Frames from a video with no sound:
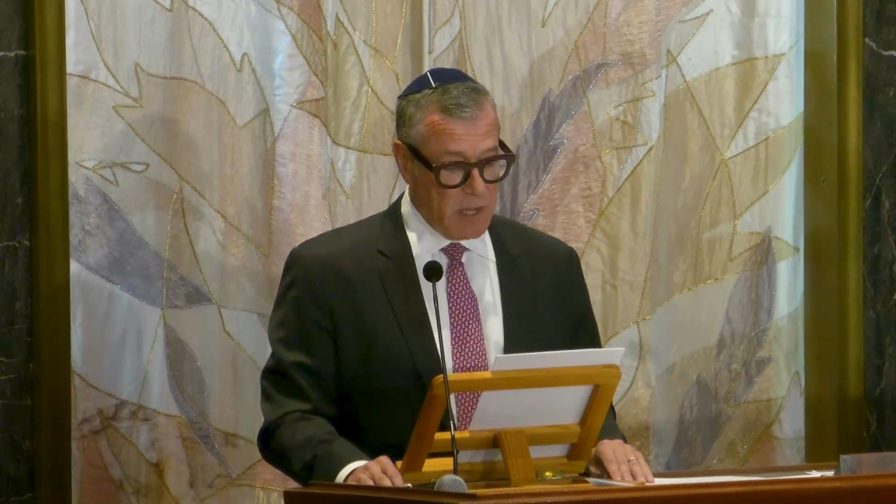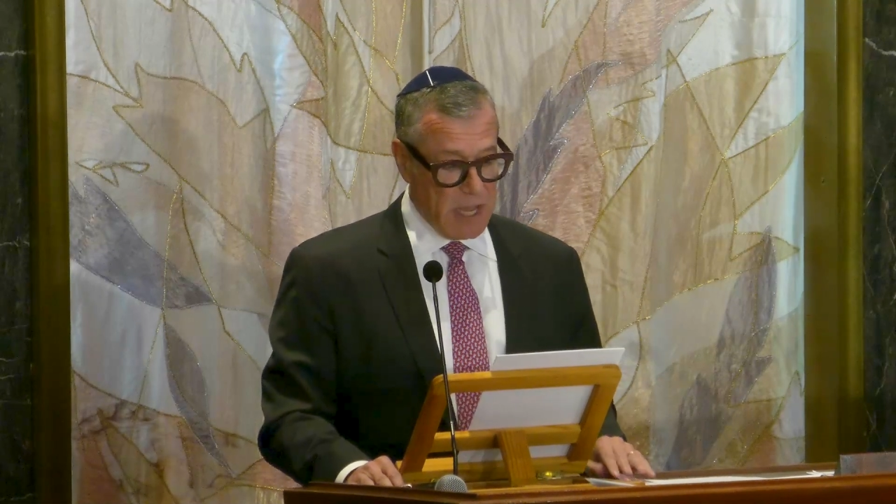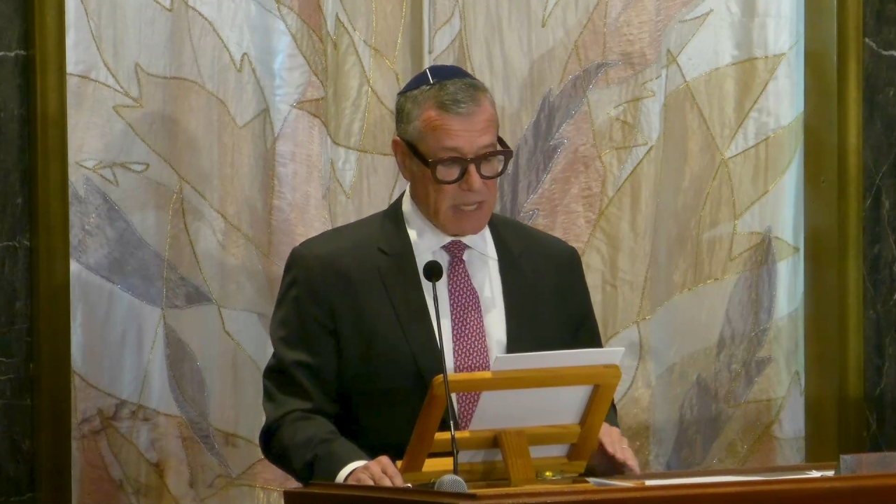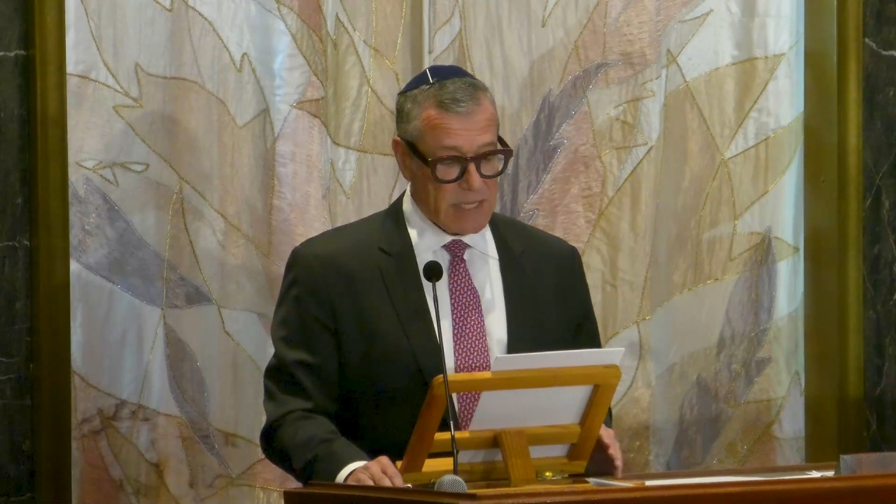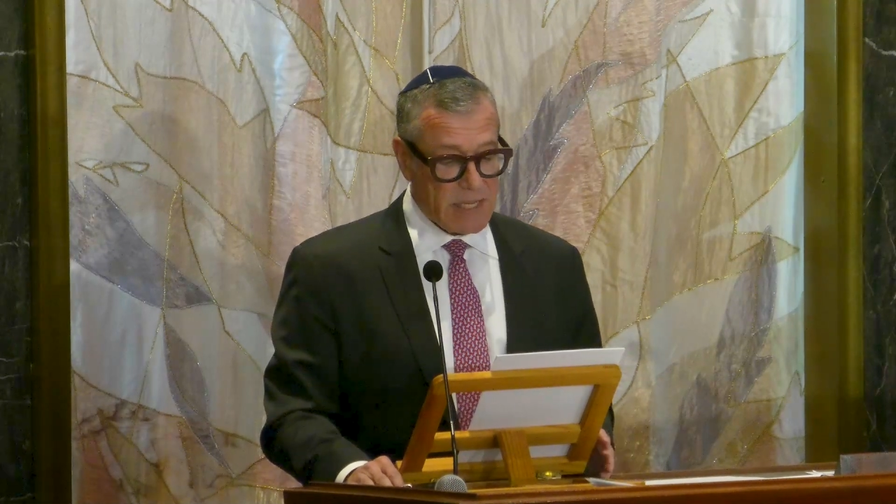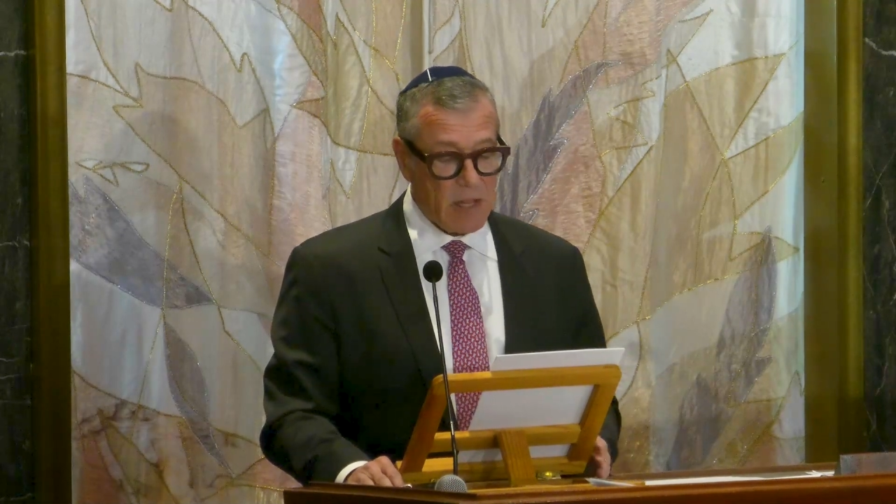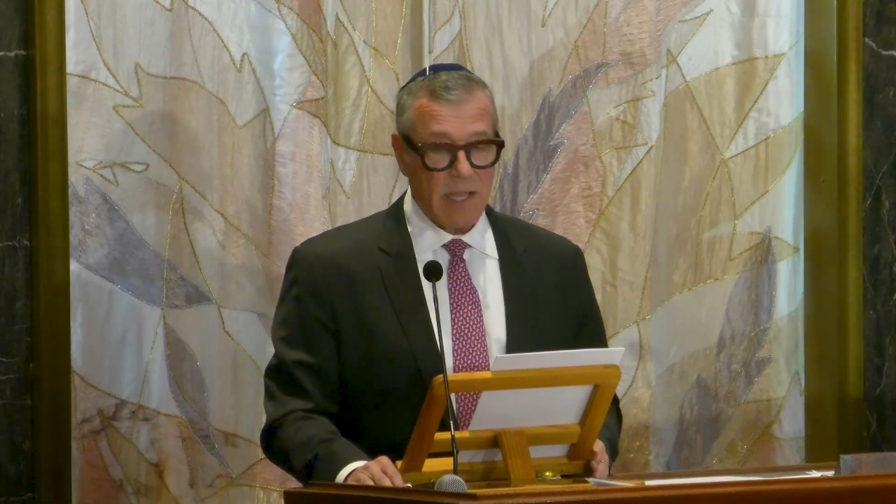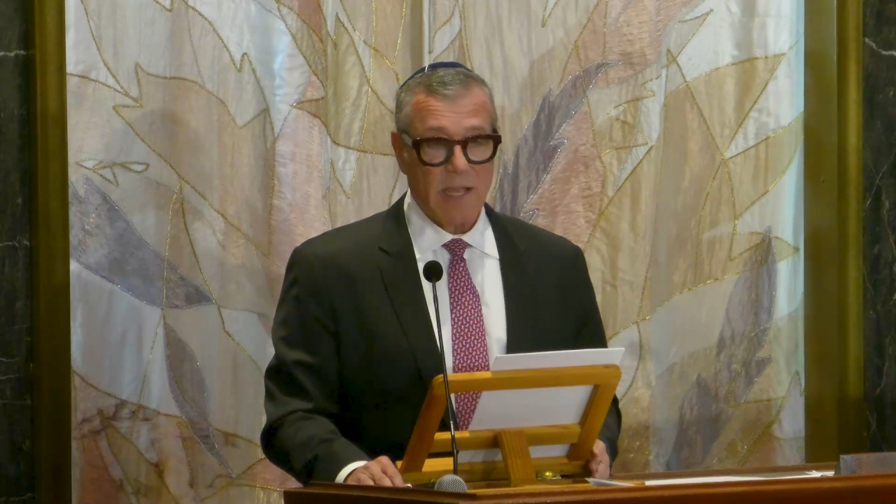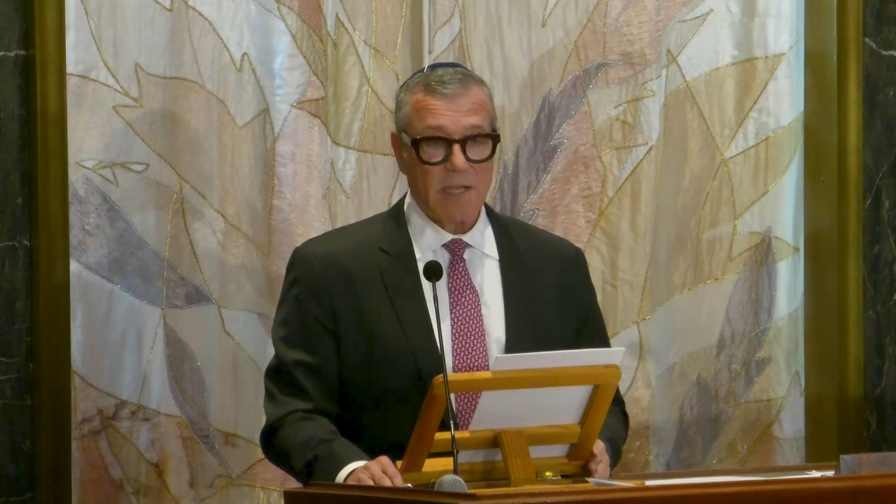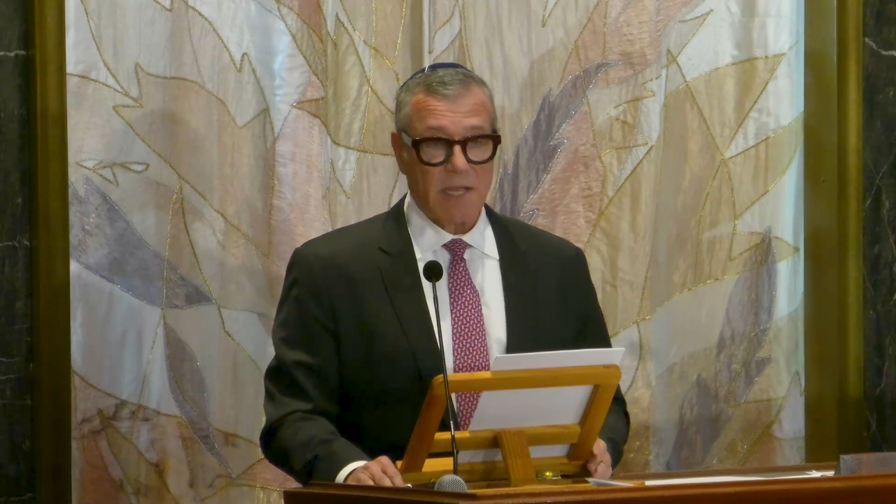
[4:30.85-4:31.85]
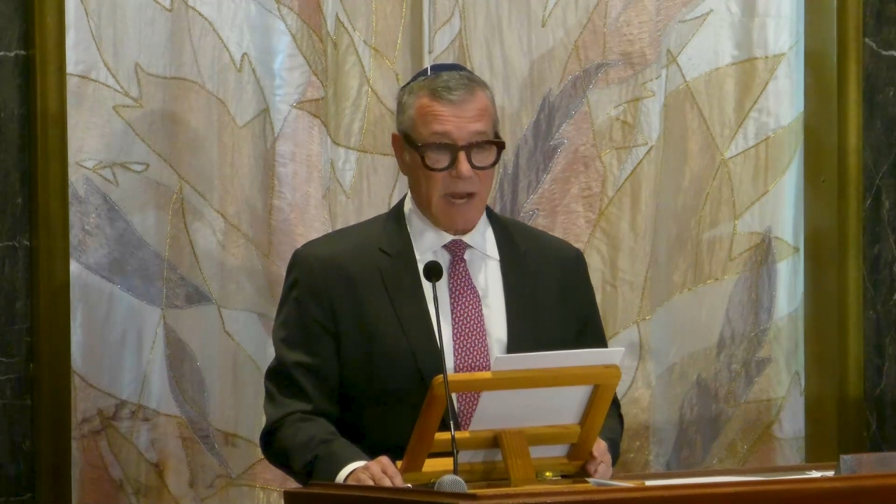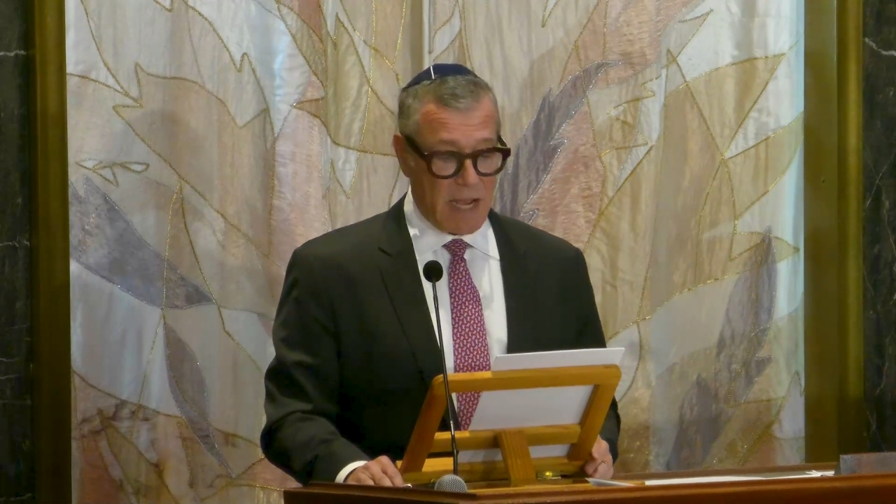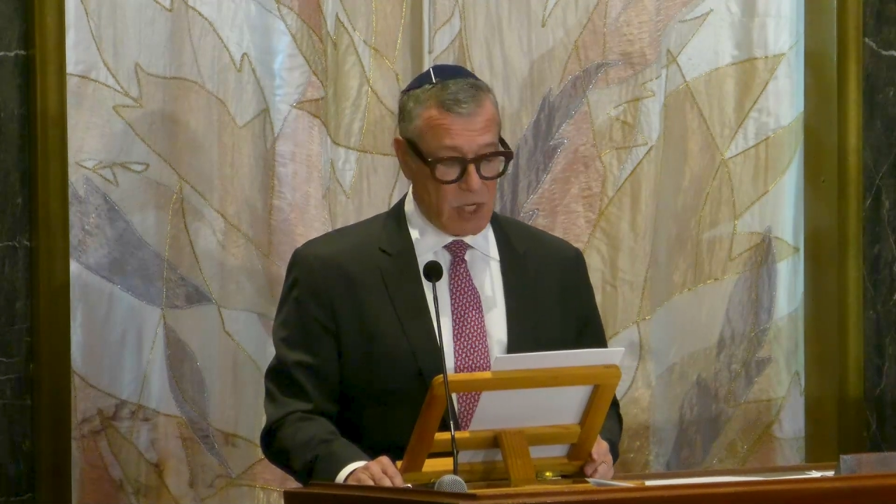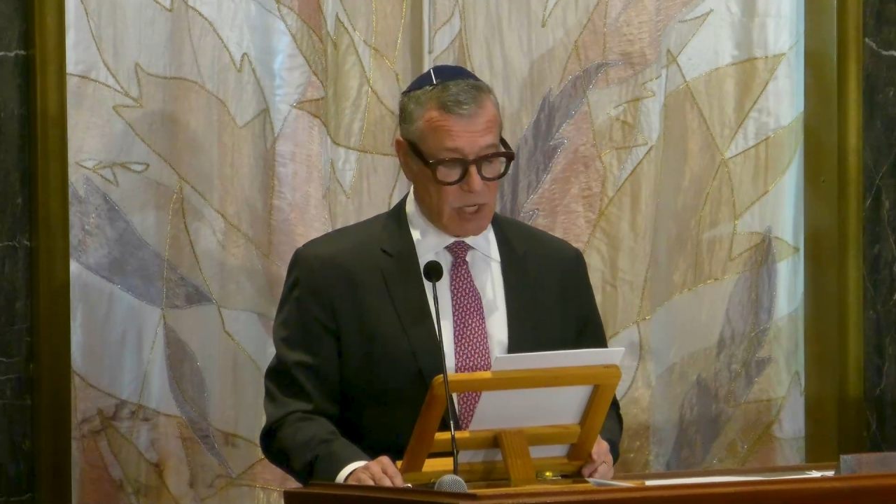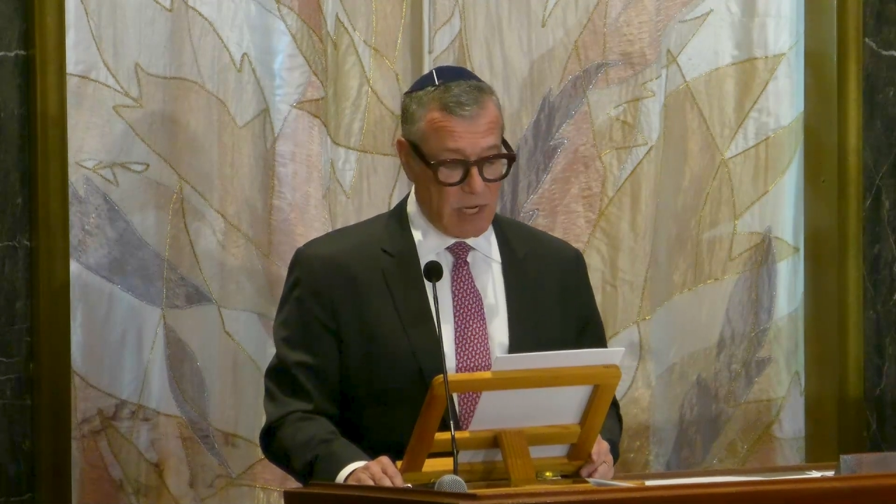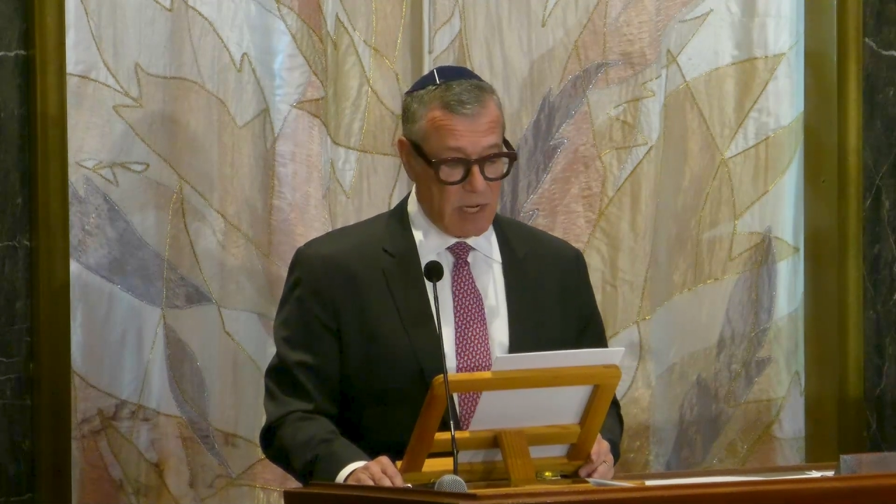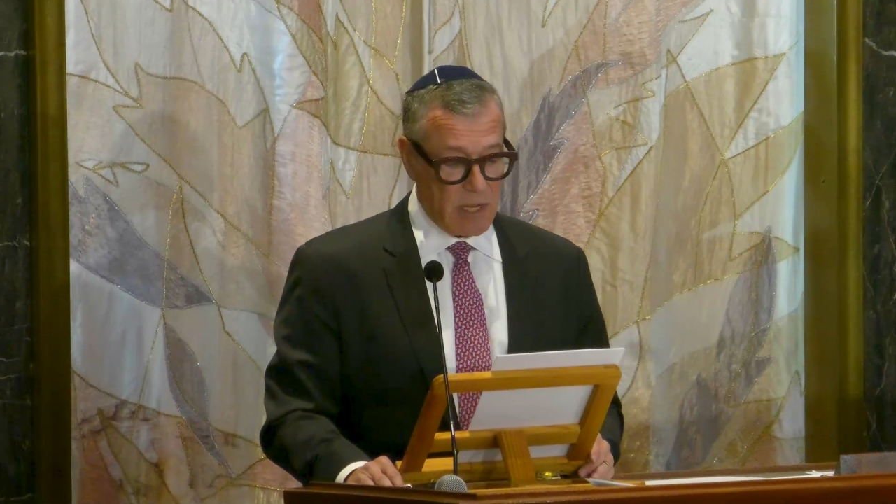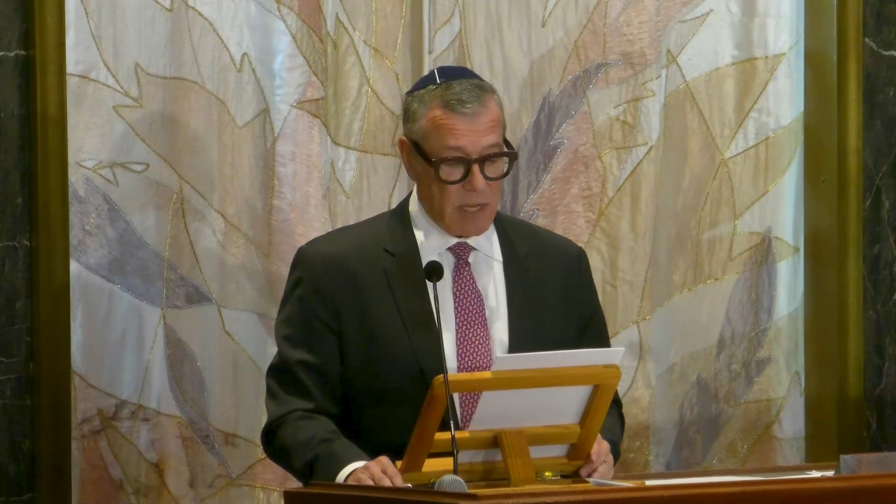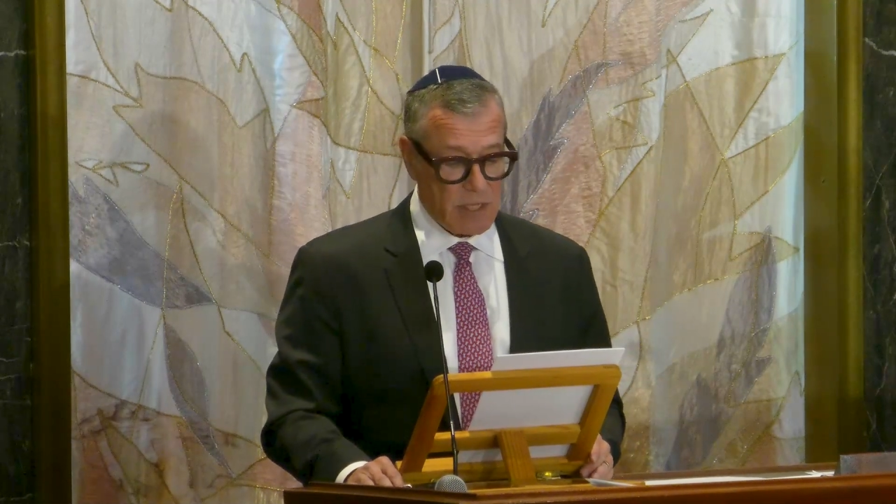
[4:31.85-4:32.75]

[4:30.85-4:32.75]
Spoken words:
instilling a connection